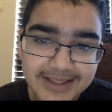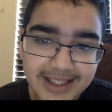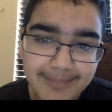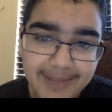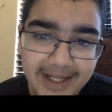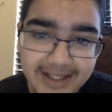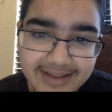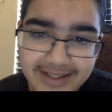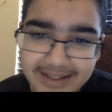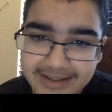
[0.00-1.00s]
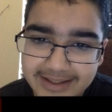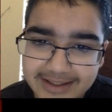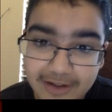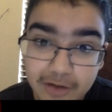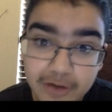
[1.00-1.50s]
I think
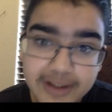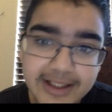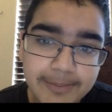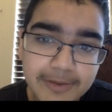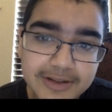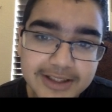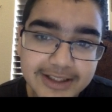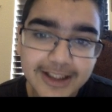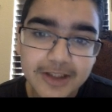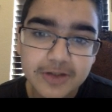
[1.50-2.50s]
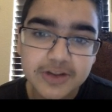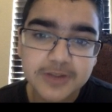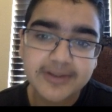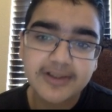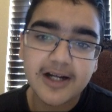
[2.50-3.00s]
that... Oh, look at that poison killing those
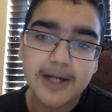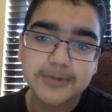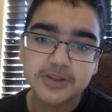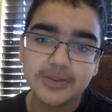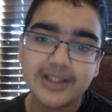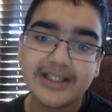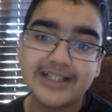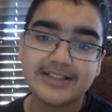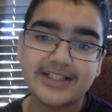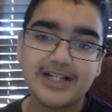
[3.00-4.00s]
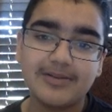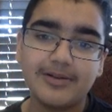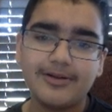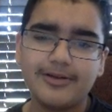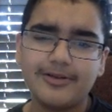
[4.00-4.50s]
spear gobs as well. And the tower.
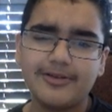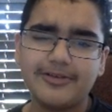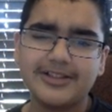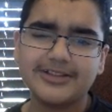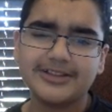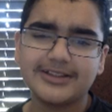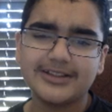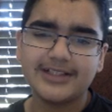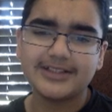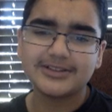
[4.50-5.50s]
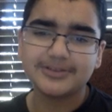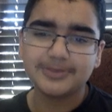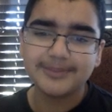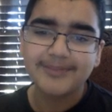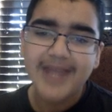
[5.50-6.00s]
Oh, no, it doesn't kill it. That's
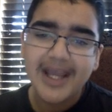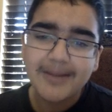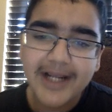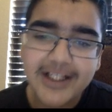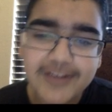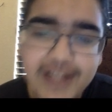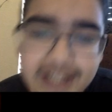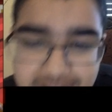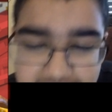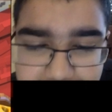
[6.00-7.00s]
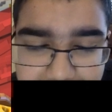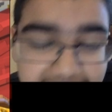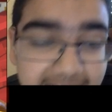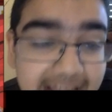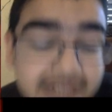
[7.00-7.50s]
stupid. But anyway, that doesn't matter.
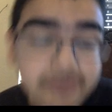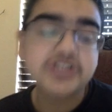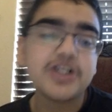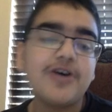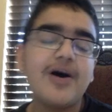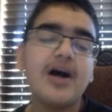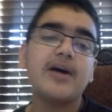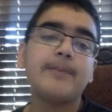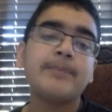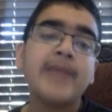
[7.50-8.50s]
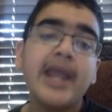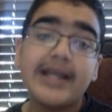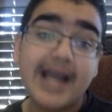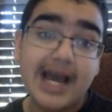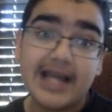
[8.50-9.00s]
Anyway, so,
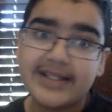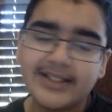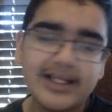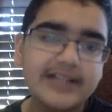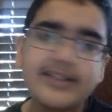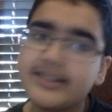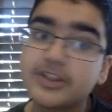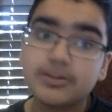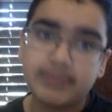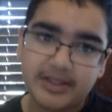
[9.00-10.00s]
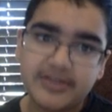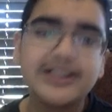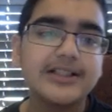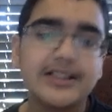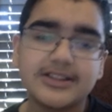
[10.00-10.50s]
yeah, I think they should be
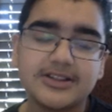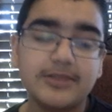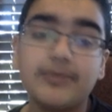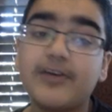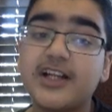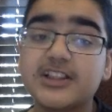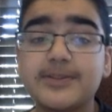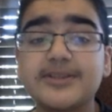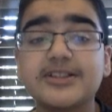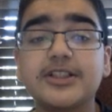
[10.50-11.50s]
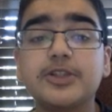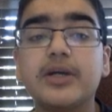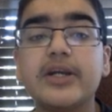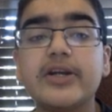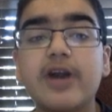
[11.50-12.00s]
3 elixir. Fire spirits can do
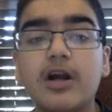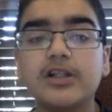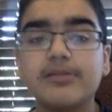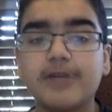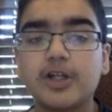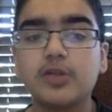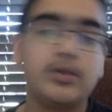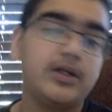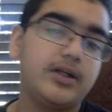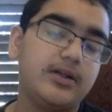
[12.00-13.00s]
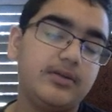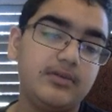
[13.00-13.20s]
a gnarly amount of work.